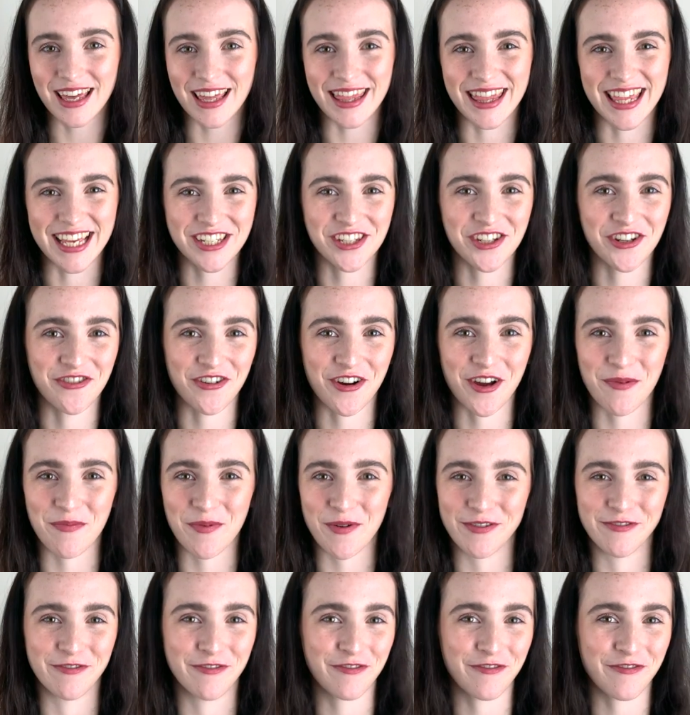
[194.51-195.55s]
This group
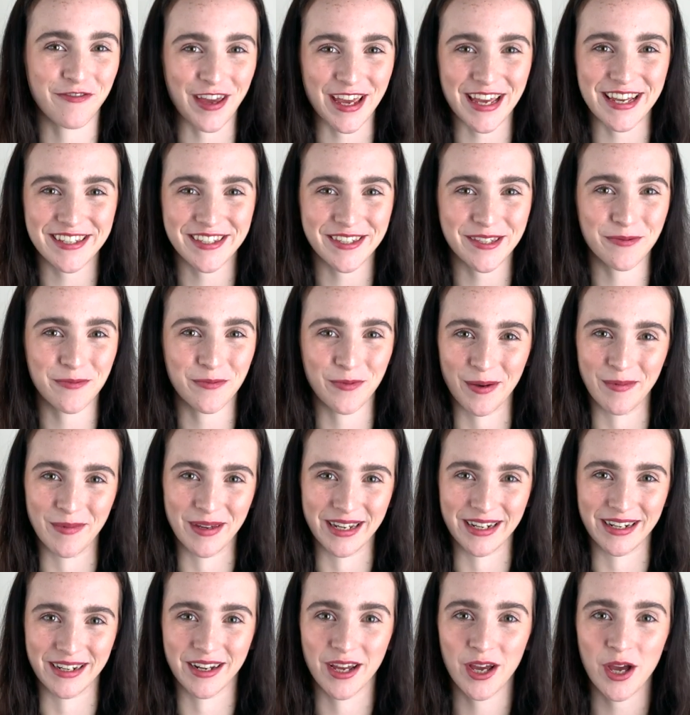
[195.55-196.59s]
of fearsome
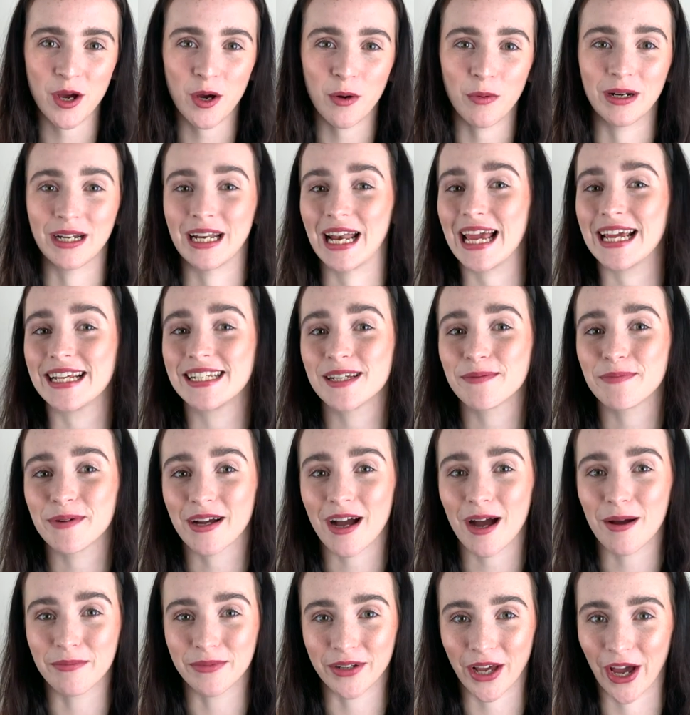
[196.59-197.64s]
women would later
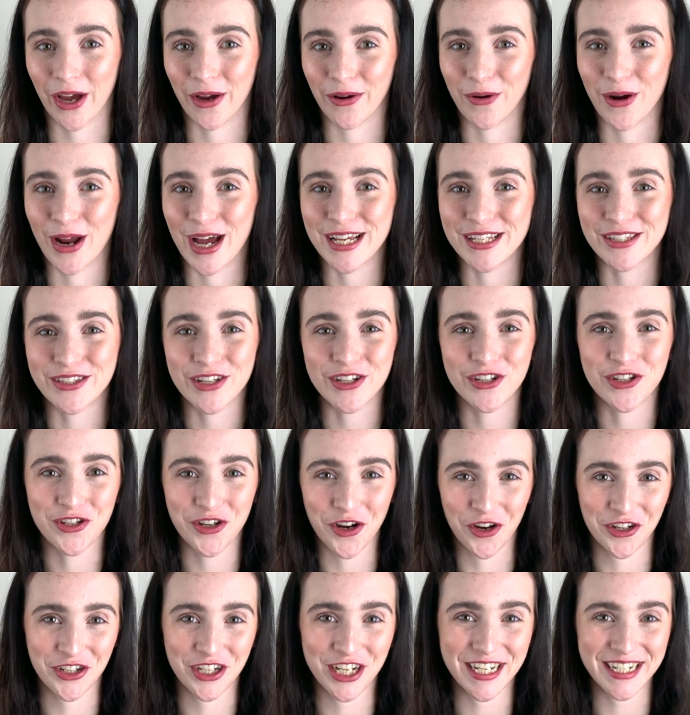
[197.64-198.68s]
become known as the
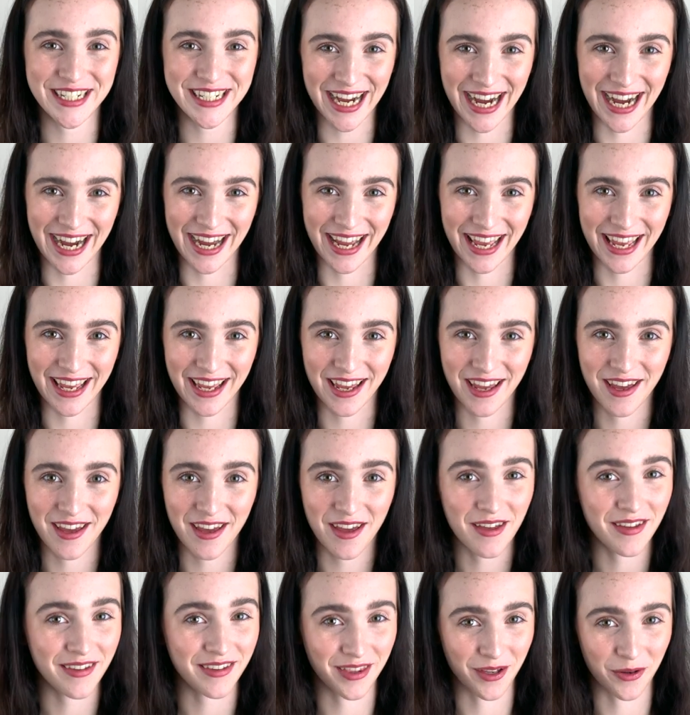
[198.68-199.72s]
Joshi Tai,
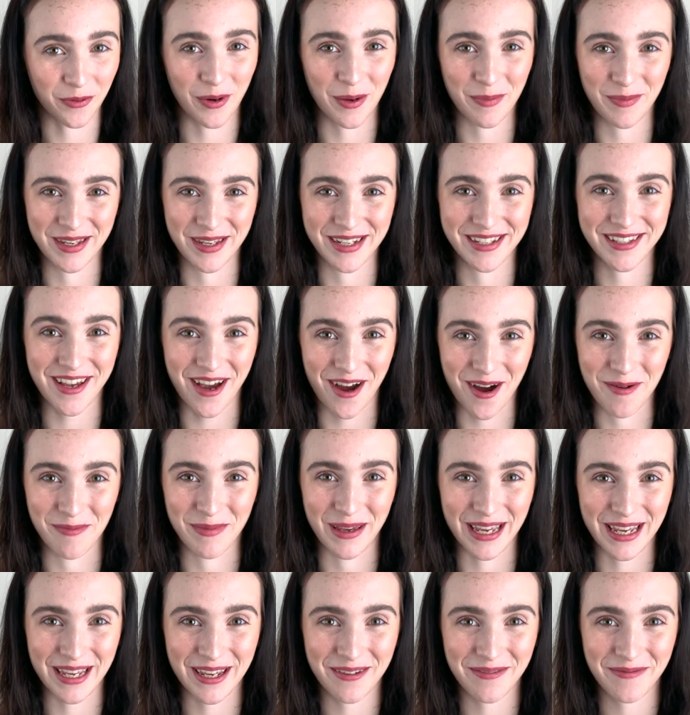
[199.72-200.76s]
the Women's
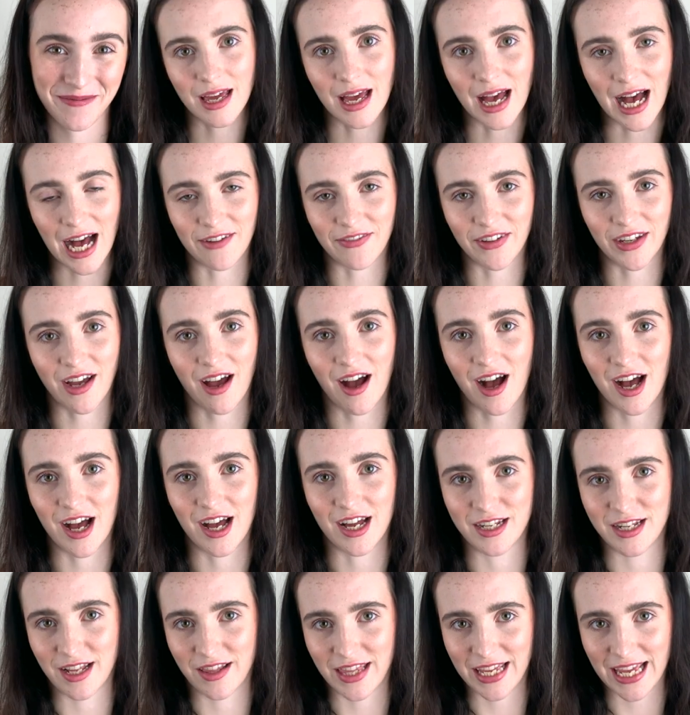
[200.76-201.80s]
Army. Having heard
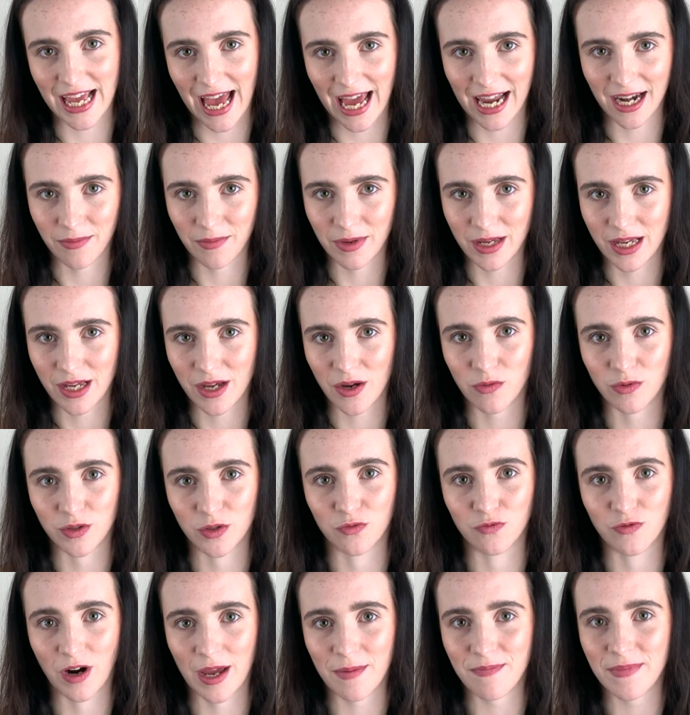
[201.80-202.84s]
that the enemy was
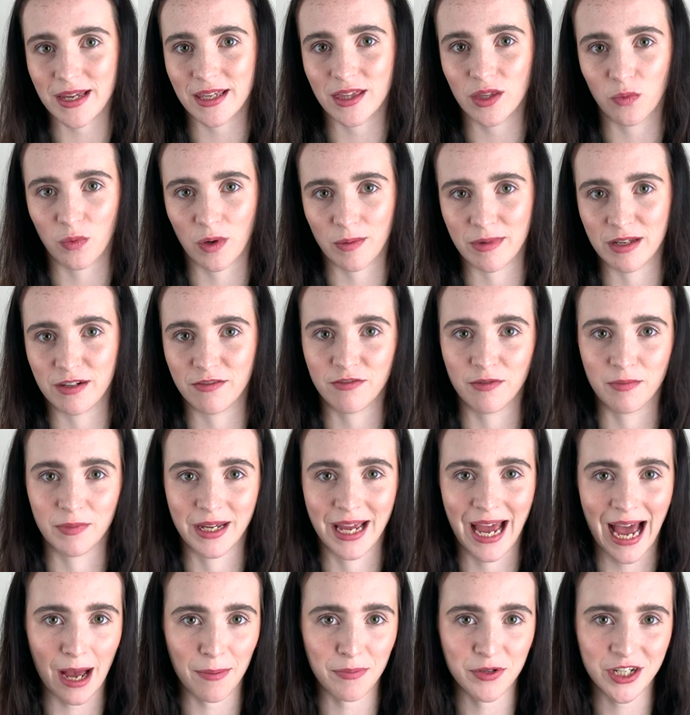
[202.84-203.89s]
raping the women from
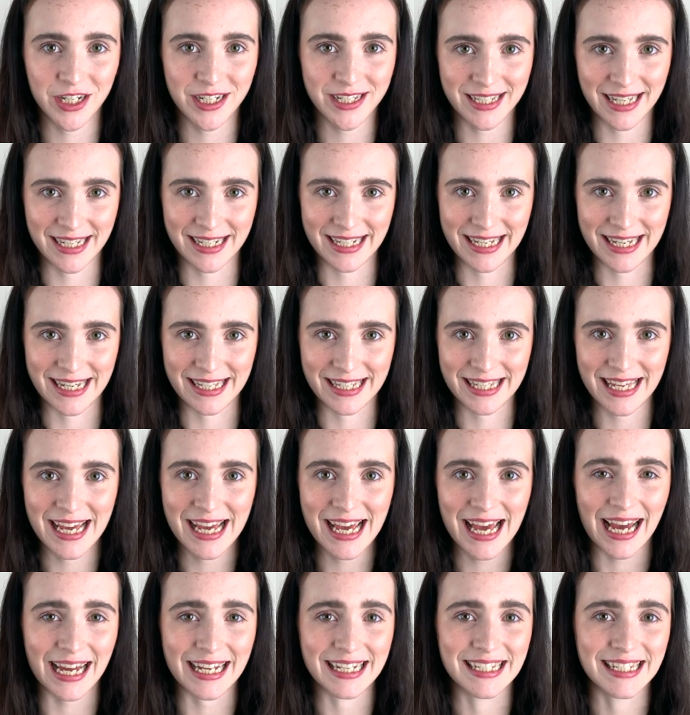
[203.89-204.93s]
captured cities
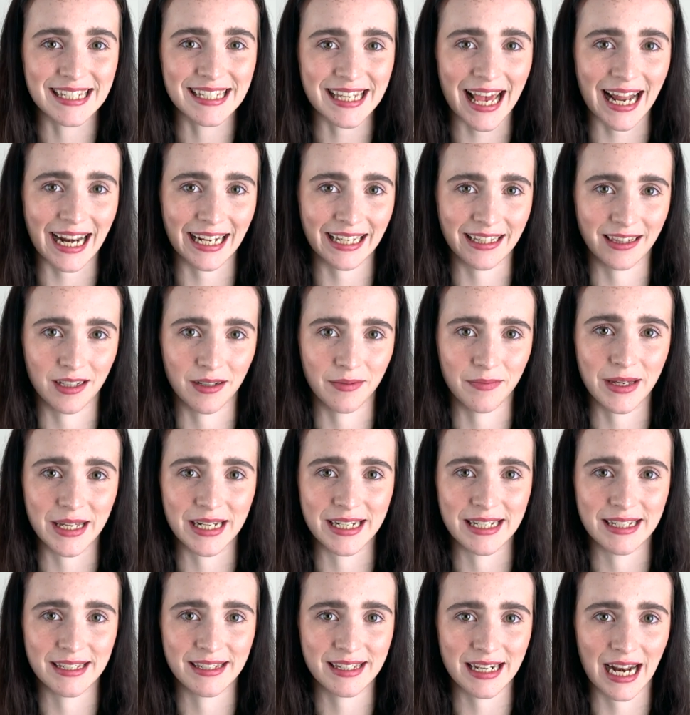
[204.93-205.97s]
and selling them
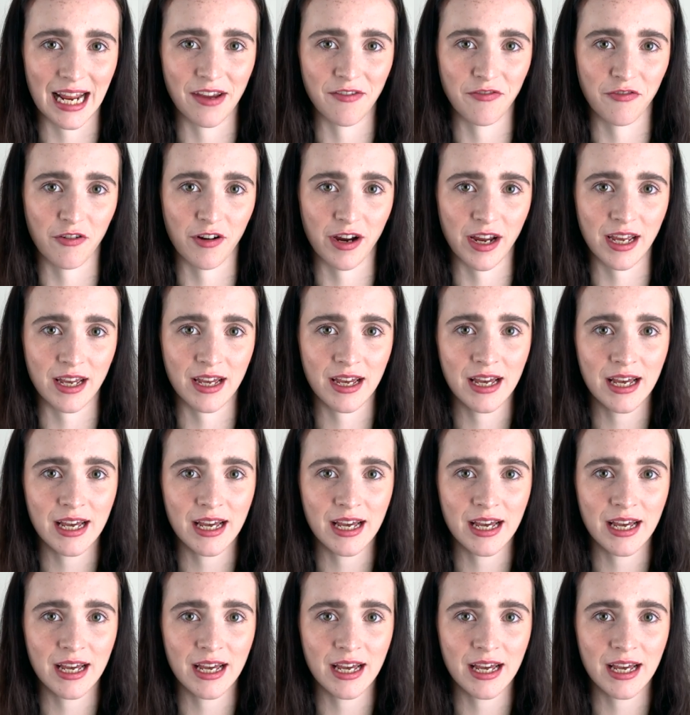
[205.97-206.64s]
into slavery,